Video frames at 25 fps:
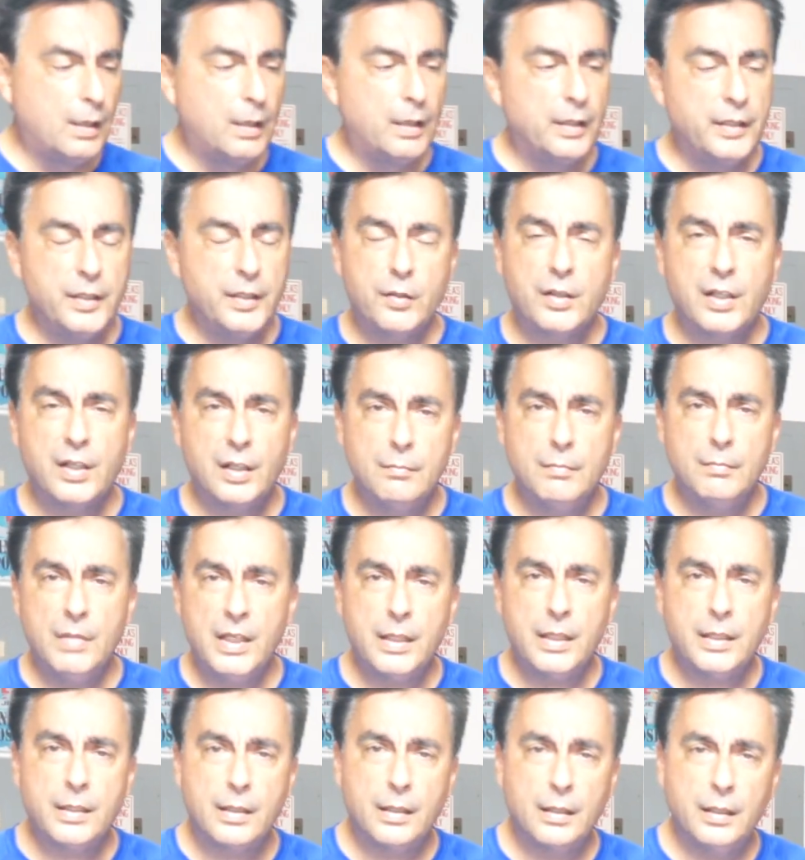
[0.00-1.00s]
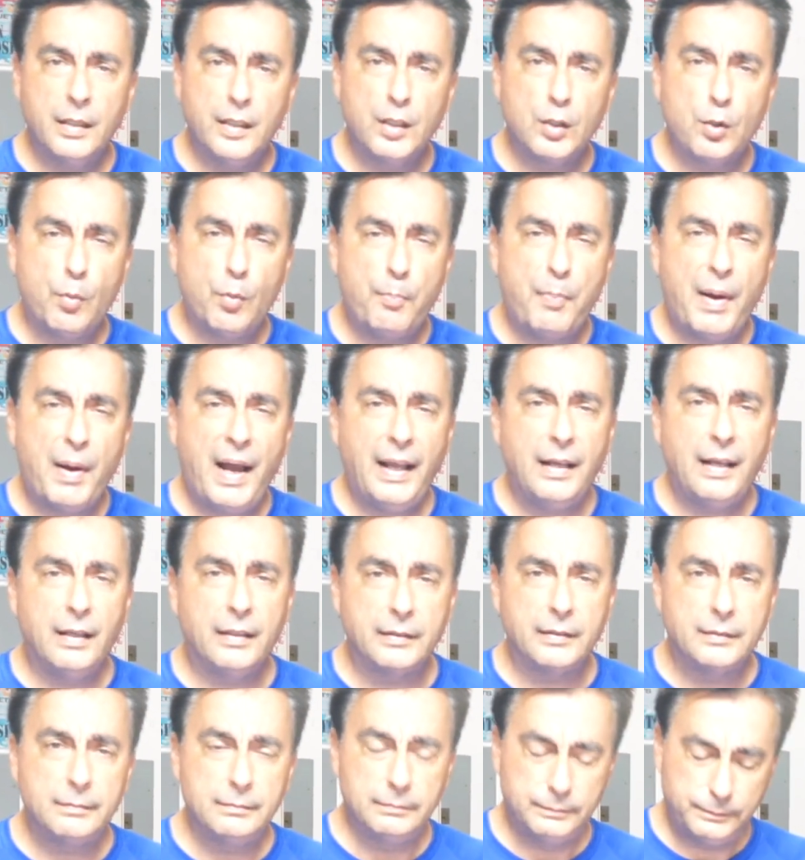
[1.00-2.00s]
you can make a little pilot
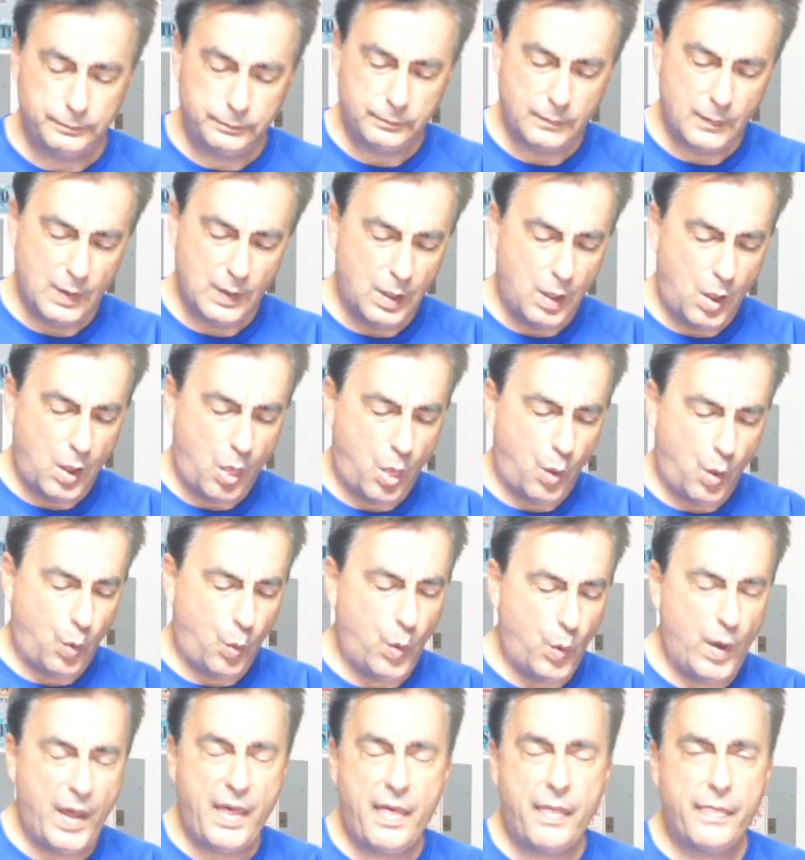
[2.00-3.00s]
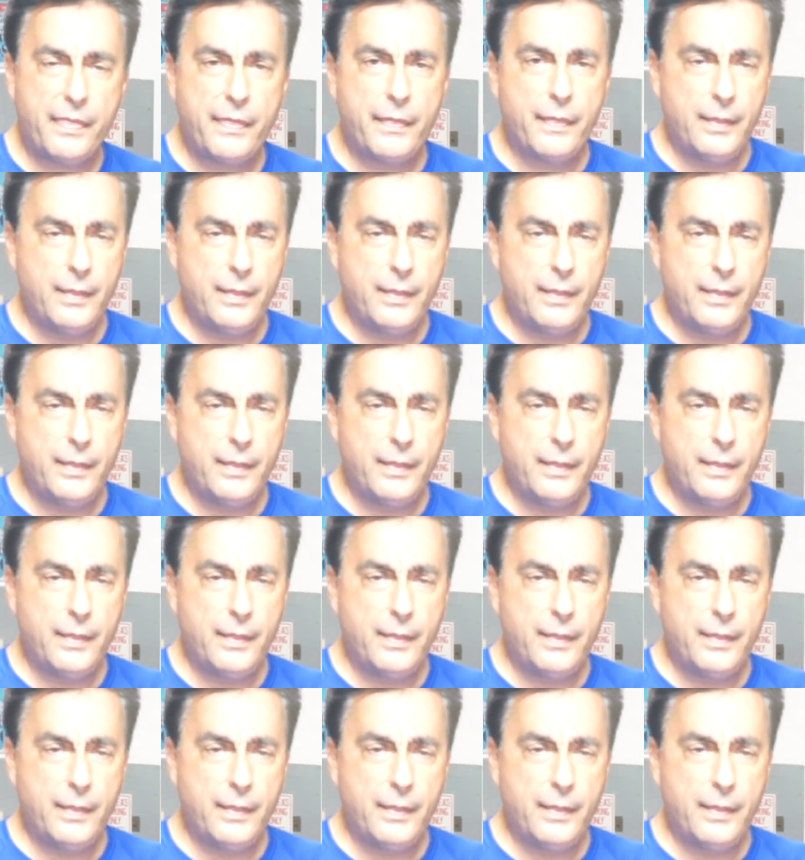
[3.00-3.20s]
with